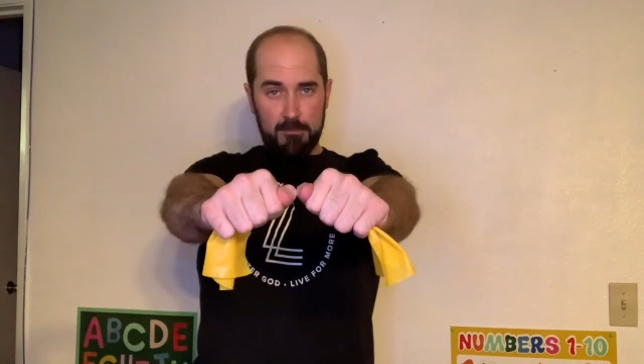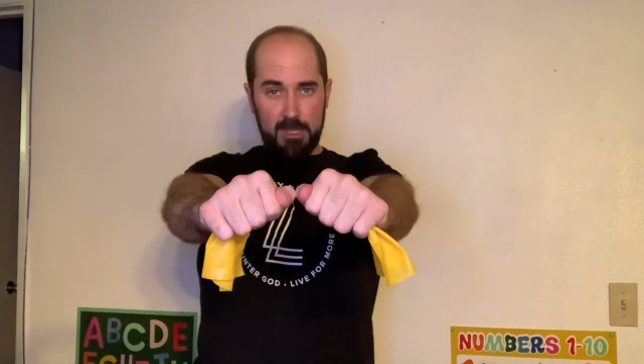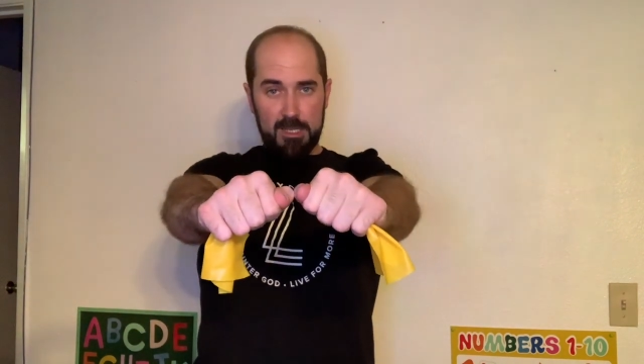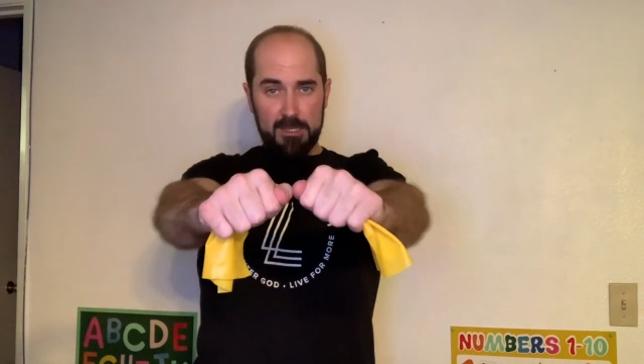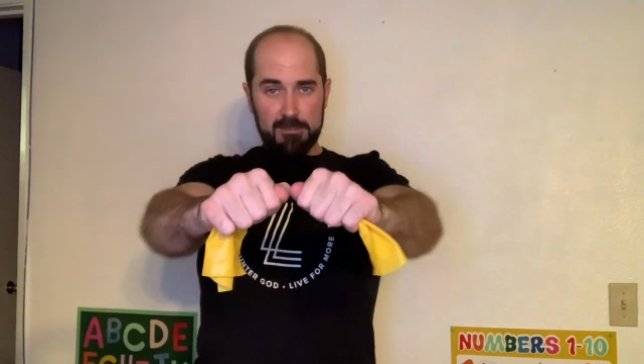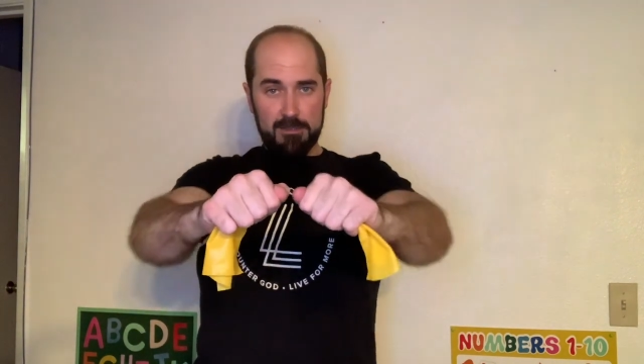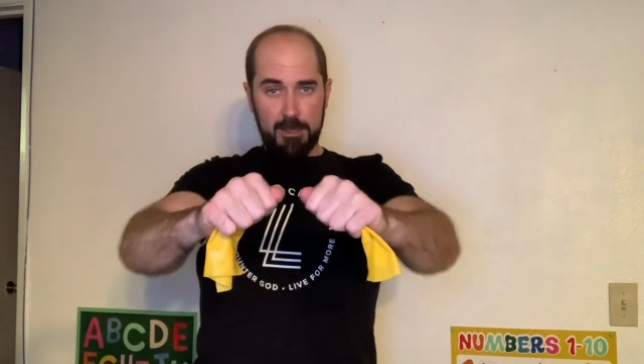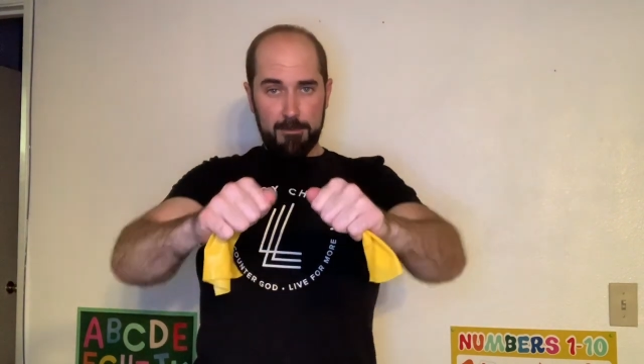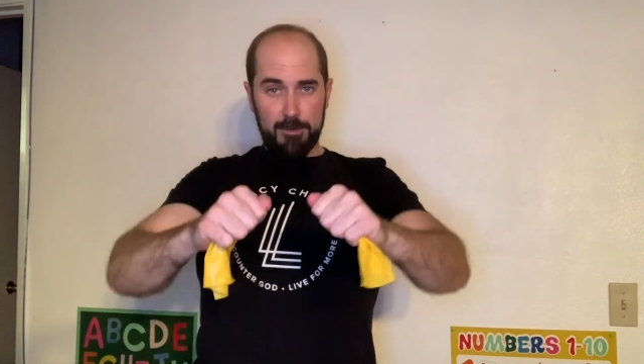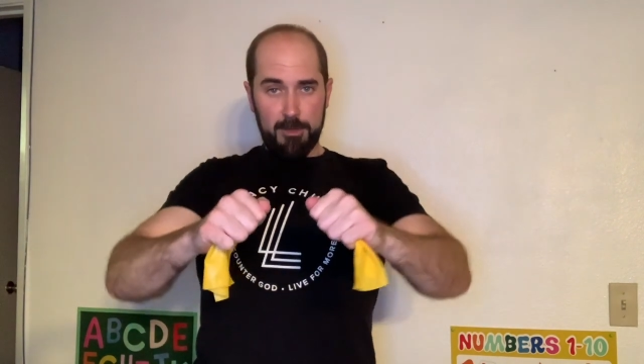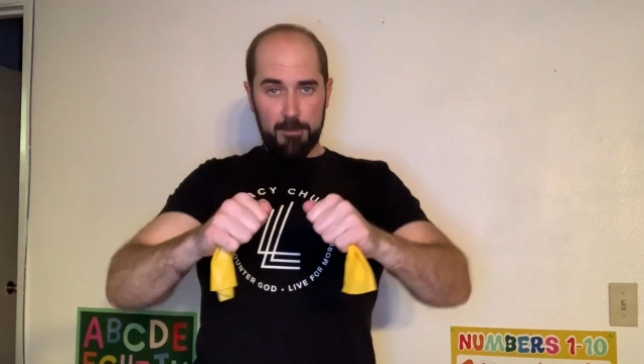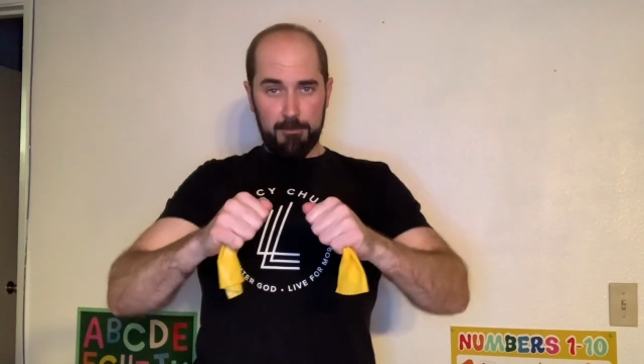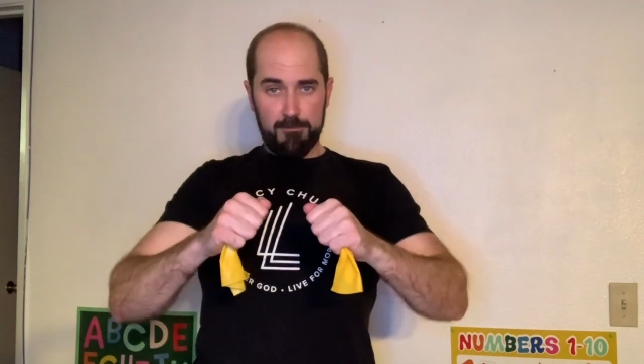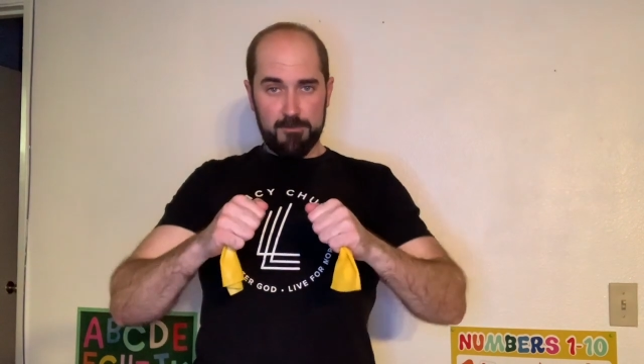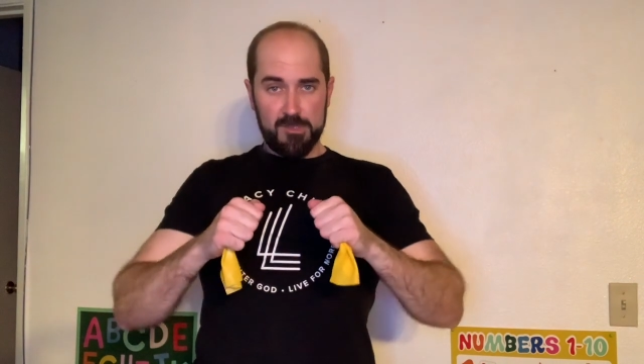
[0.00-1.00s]
in a
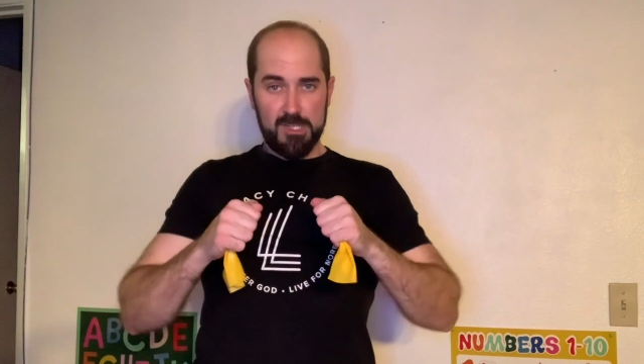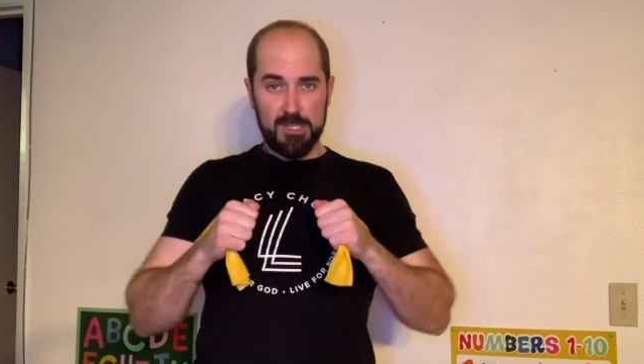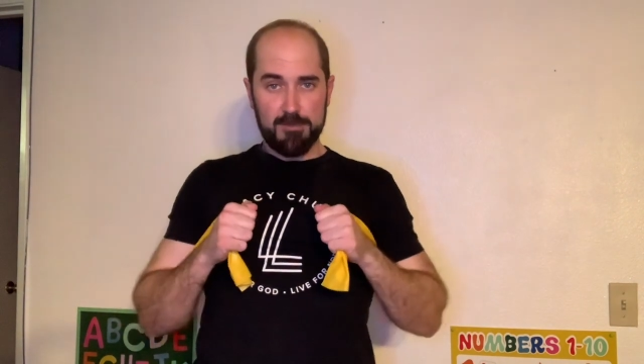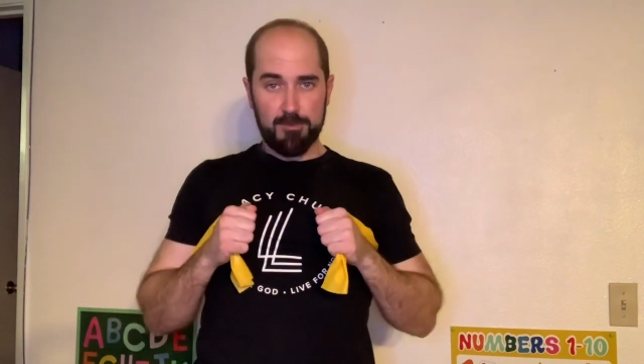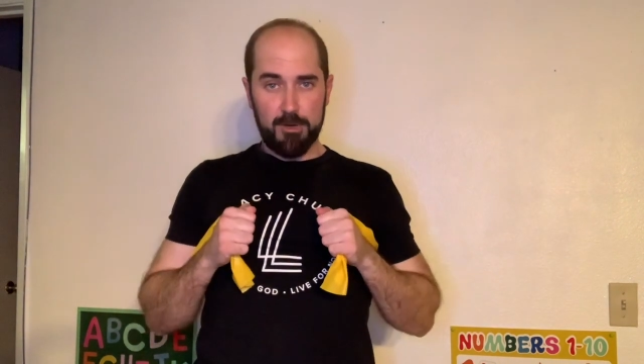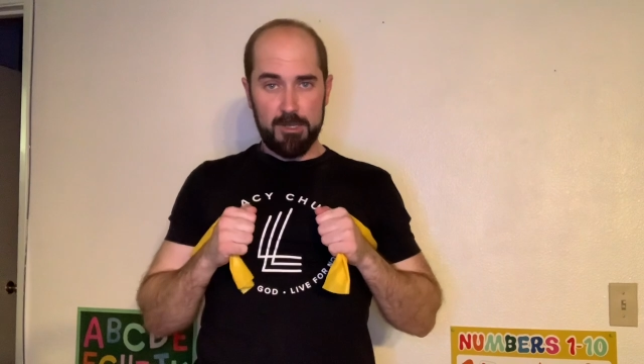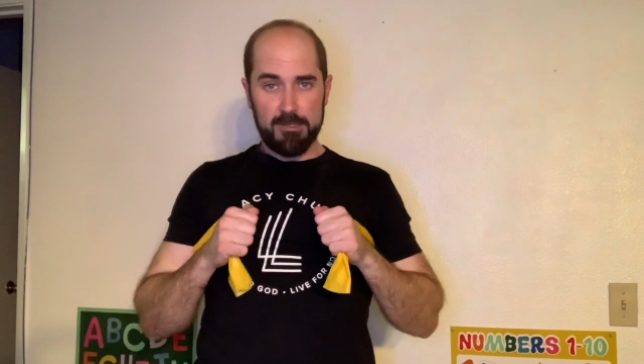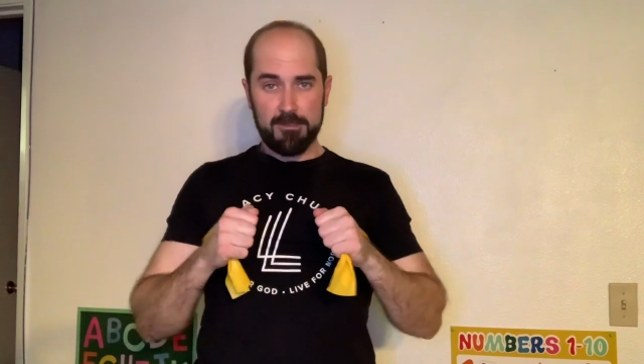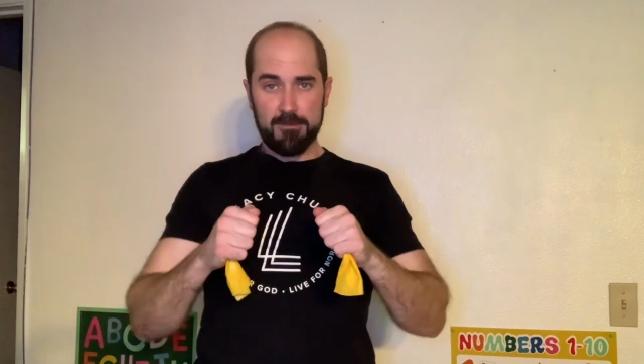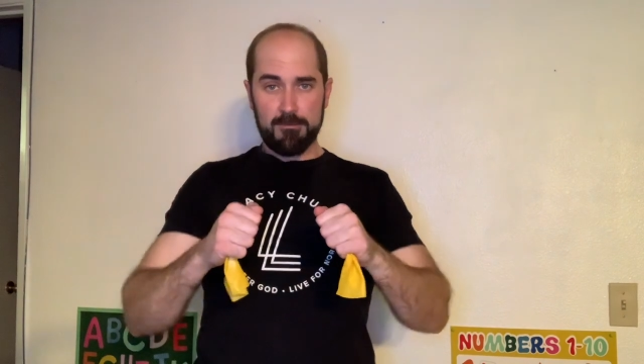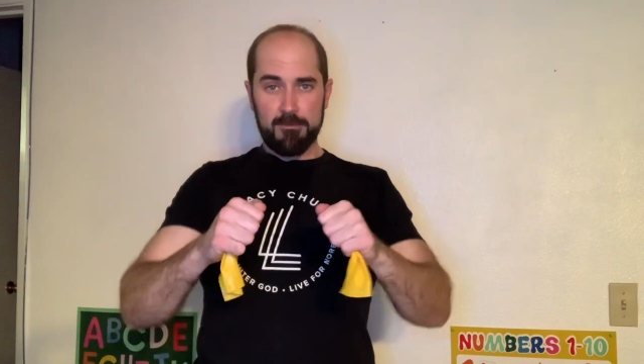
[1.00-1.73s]
dumbbell chest press.